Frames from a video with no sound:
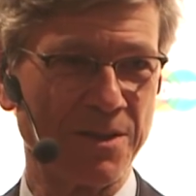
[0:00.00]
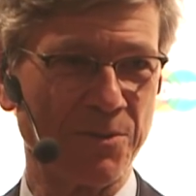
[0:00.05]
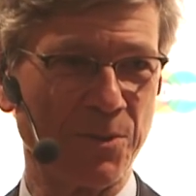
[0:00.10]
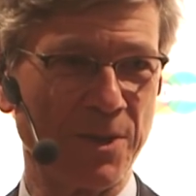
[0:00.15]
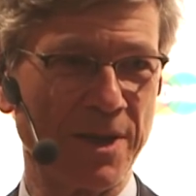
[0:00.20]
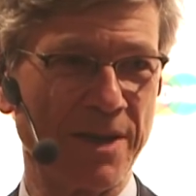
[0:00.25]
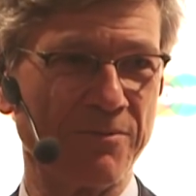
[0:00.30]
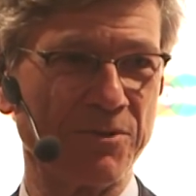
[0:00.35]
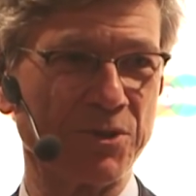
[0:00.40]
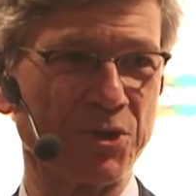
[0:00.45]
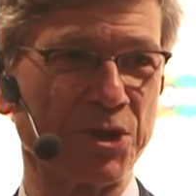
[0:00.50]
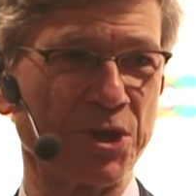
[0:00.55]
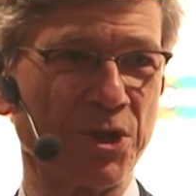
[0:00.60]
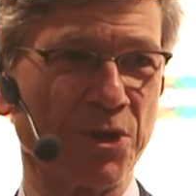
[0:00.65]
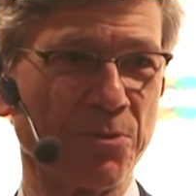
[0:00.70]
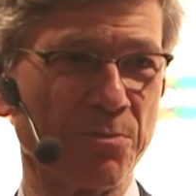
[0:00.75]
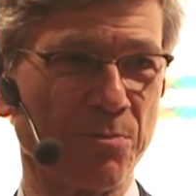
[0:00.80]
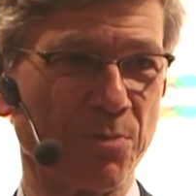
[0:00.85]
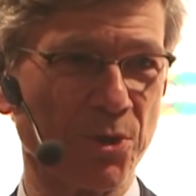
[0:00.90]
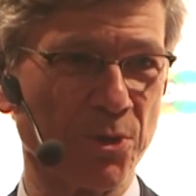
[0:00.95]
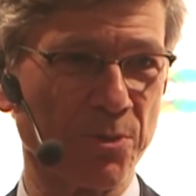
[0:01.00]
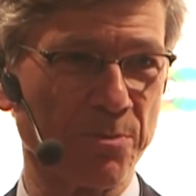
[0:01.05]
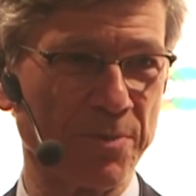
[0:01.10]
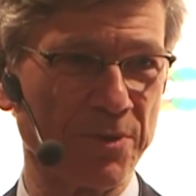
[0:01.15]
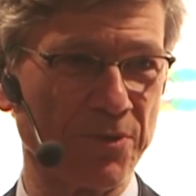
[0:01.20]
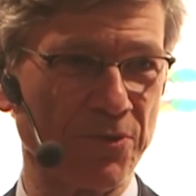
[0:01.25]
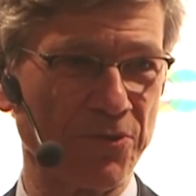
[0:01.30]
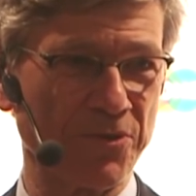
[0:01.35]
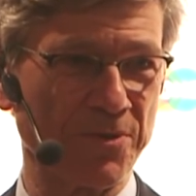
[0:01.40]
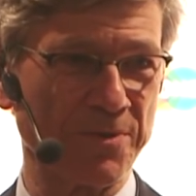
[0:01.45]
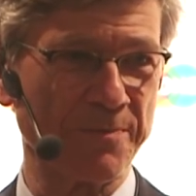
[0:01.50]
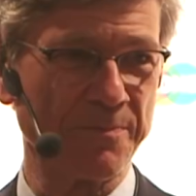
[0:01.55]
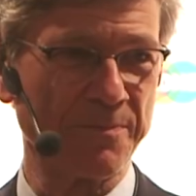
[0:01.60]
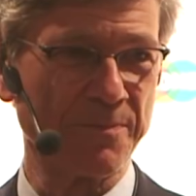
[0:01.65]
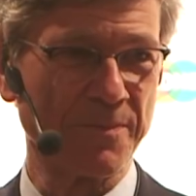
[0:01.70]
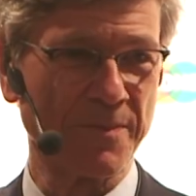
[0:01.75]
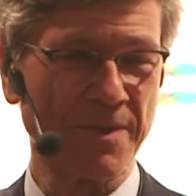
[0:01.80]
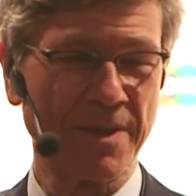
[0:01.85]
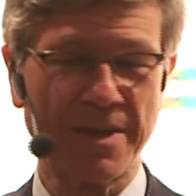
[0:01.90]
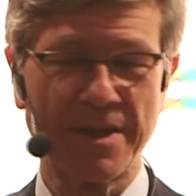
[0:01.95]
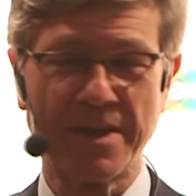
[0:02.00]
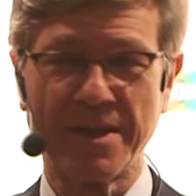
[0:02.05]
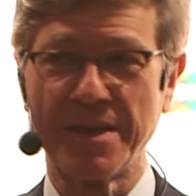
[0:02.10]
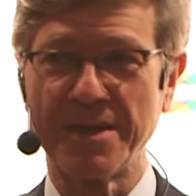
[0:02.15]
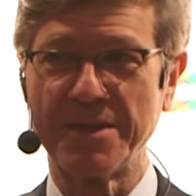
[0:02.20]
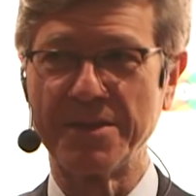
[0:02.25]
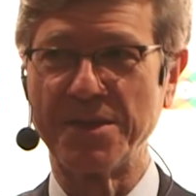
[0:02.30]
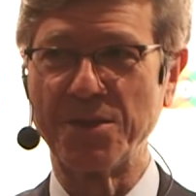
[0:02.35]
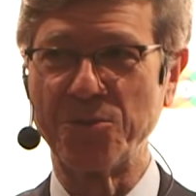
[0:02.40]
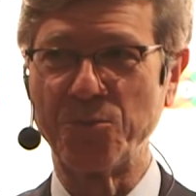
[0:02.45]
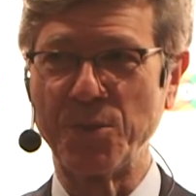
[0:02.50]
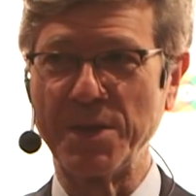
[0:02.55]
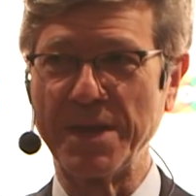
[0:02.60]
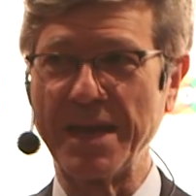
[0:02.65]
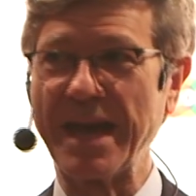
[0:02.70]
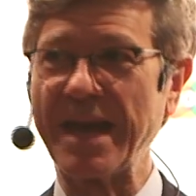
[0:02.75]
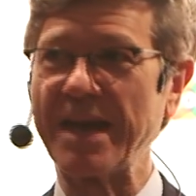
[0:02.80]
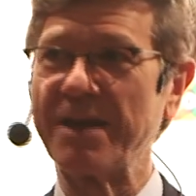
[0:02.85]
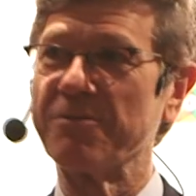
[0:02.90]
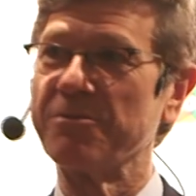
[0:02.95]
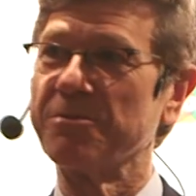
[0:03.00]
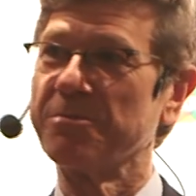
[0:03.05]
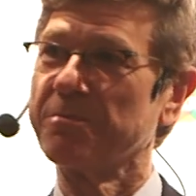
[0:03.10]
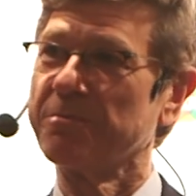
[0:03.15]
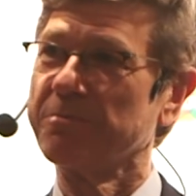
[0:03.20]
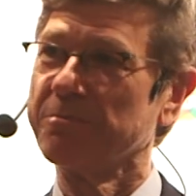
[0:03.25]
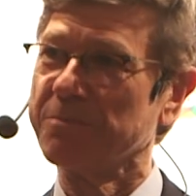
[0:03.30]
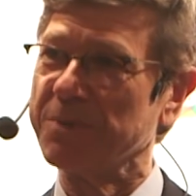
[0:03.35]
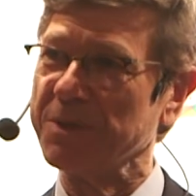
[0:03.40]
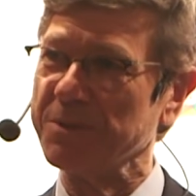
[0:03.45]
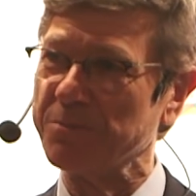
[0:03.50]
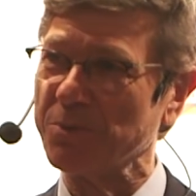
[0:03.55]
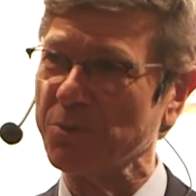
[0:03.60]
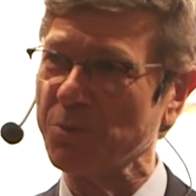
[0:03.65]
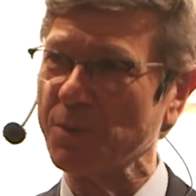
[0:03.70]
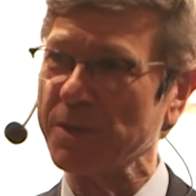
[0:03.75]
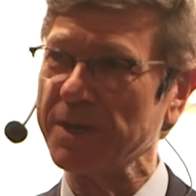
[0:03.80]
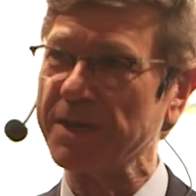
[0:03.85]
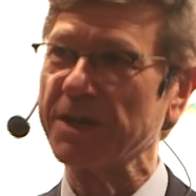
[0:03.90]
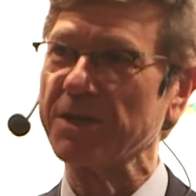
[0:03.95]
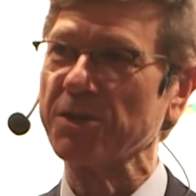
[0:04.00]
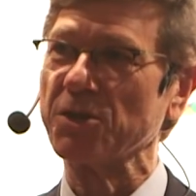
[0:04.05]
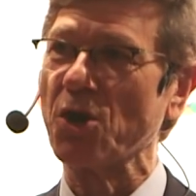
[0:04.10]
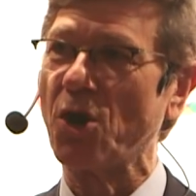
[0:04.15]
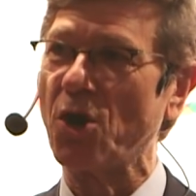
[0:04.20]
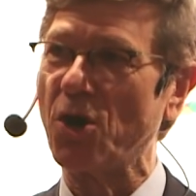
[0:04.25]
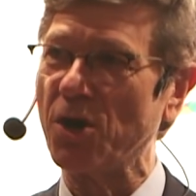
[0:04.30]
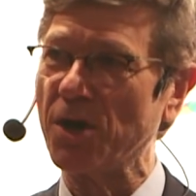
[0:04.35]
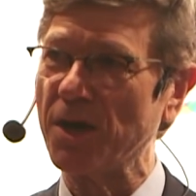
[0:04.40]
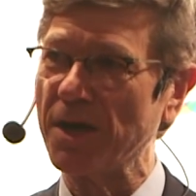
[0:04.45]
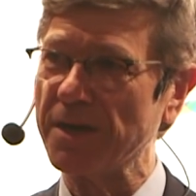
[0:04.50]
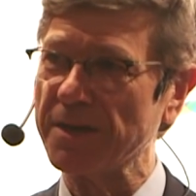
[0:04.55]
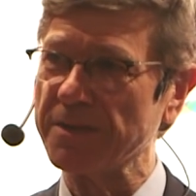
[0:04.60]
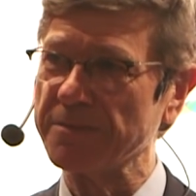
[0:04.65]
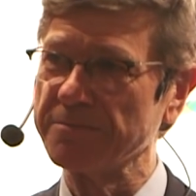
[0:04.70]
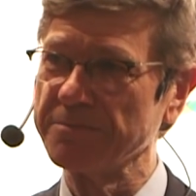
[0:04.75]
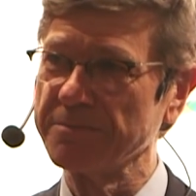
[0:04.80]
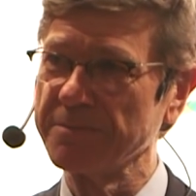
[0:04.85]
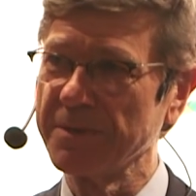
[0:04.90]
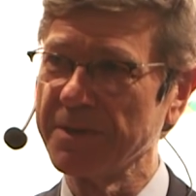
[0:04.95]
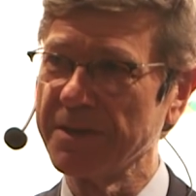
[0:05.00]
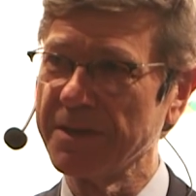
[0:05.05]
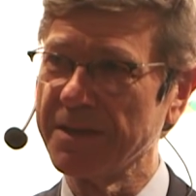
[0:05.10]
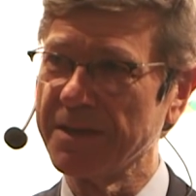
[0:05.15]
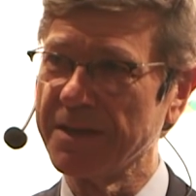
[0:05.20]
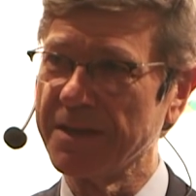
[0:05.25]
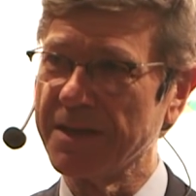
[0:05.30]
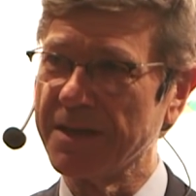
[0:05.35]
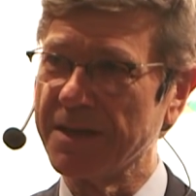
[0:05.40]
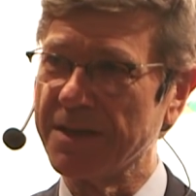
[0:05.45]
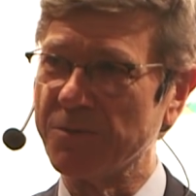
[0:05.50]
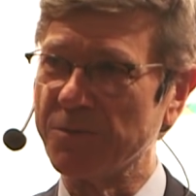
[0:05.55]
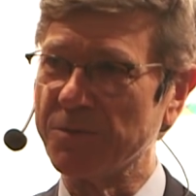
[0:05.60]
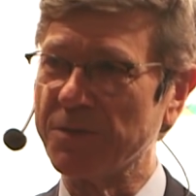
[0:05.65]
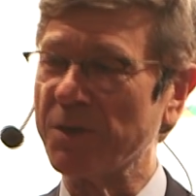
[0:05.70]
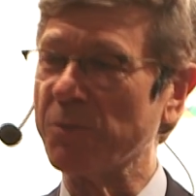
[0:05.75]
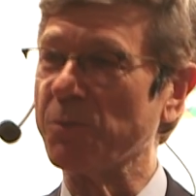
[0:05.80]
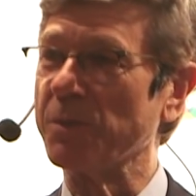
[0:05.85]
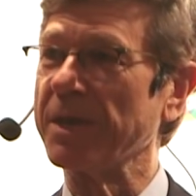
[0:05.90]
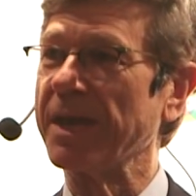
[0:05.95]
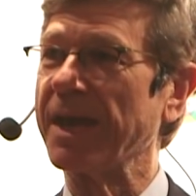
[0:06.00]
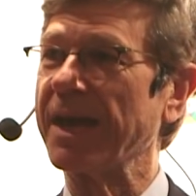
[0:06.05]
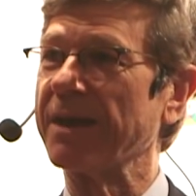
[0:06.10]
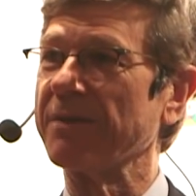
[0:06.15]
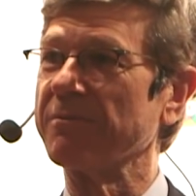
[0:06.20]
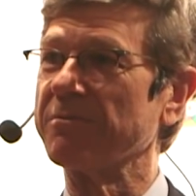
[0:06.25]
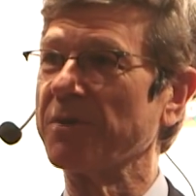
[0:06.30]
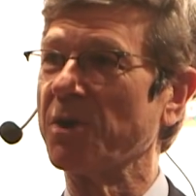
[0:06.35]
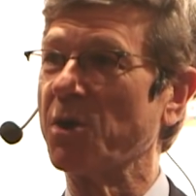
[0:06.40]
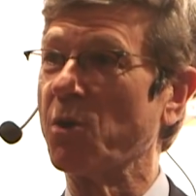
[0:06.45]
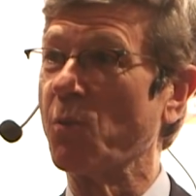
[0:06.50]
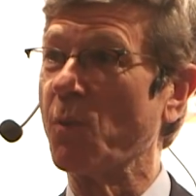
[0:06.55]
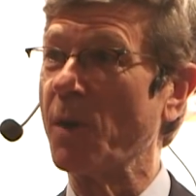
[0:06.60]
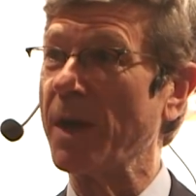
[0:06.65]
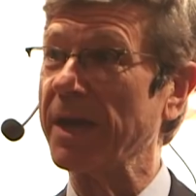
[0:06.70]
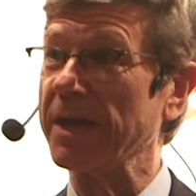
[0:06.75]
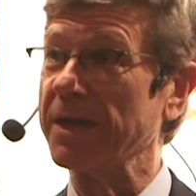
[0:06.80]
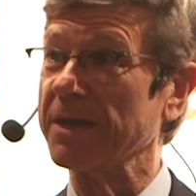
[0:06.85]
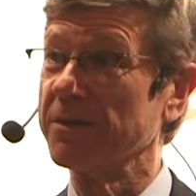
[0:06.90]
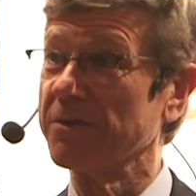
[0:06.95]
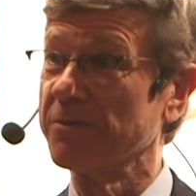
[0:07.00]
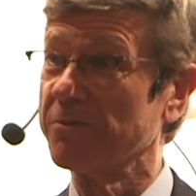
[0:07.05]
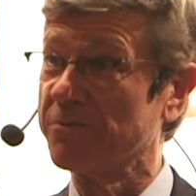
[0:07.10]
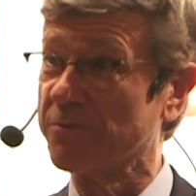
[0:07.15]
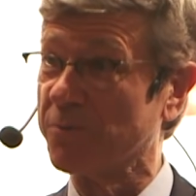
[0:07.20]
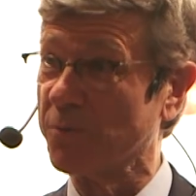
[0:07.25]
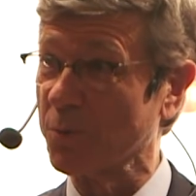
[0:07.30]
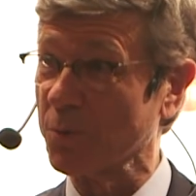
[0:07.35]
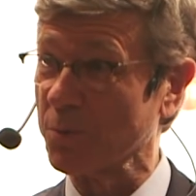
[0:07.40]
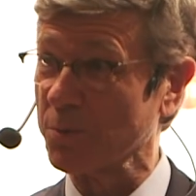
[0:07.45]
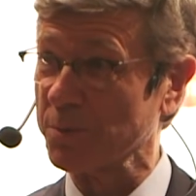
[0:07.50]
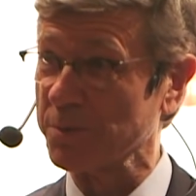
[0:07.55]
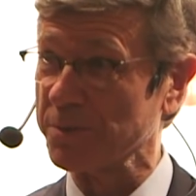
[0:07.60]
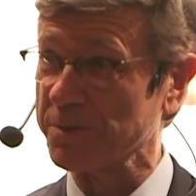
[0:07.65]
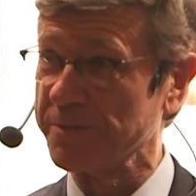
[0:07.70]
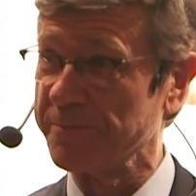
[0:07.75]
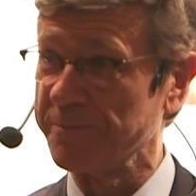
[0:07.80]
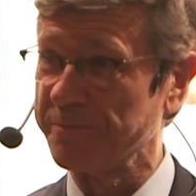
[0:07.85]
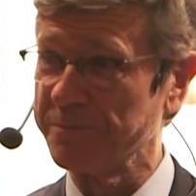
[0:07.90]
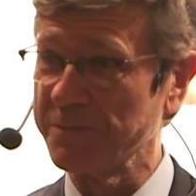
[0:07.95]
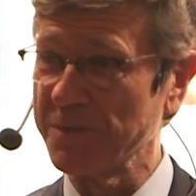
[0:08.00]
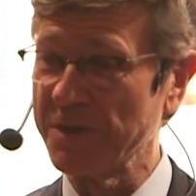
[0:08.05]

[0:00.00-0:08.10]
that we have a shared purpose, that we have people we can call on, that we have a way forward.